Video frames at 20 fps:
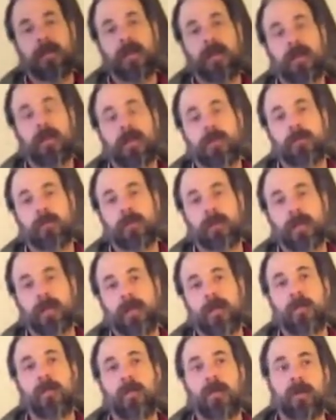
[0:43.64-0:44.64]
and it
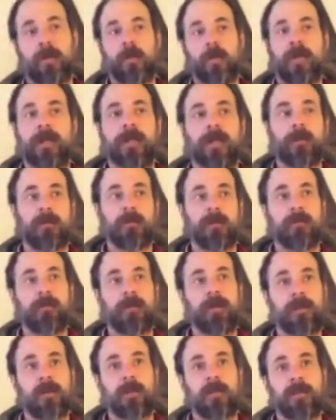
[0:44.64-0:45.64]
went all the way up
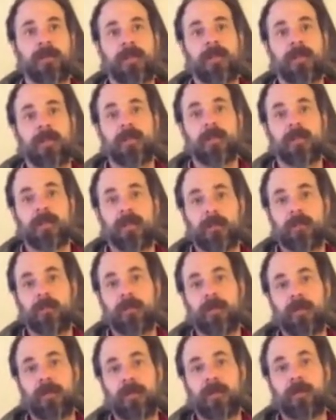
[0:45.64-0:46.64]
pretty much till
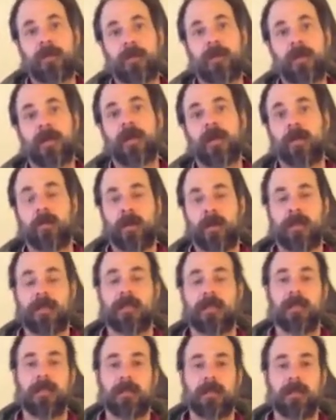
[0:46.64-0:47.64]
Middleburg. It went
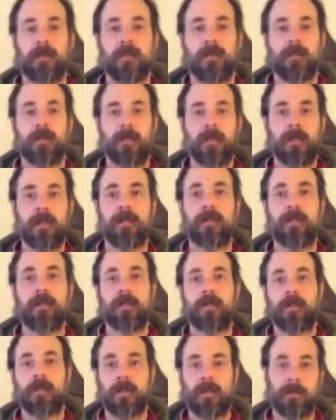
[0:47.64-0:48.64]
to
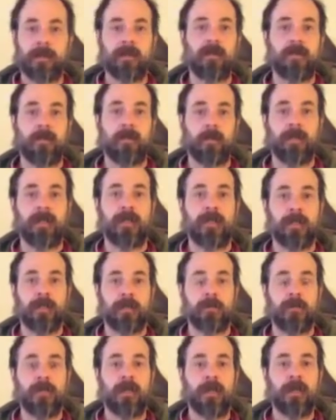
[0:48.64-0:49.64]
Hunter and almost to
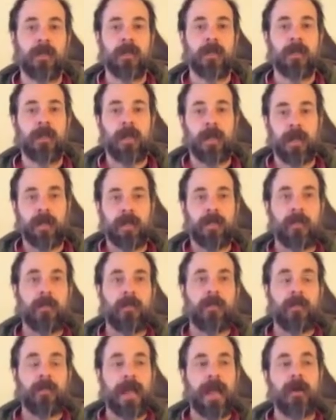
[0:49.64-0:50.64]
Windham. And
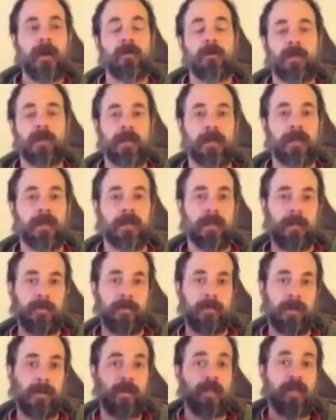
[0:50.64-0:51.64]
the outlet
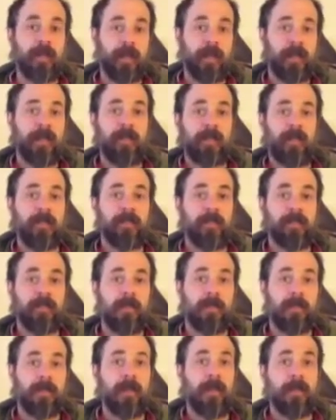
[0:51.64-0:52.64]
of the giant glacial
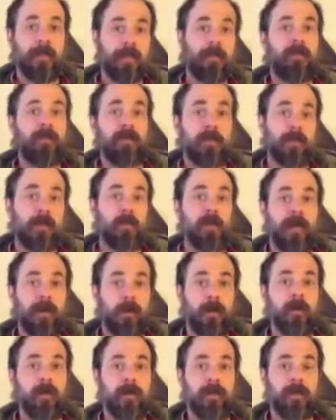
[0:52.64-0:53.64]
lake is called the
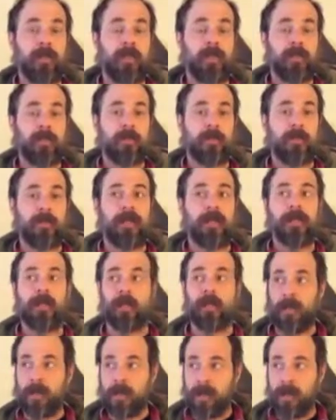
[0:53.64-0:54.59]
Grand Gorge Glacial Lake,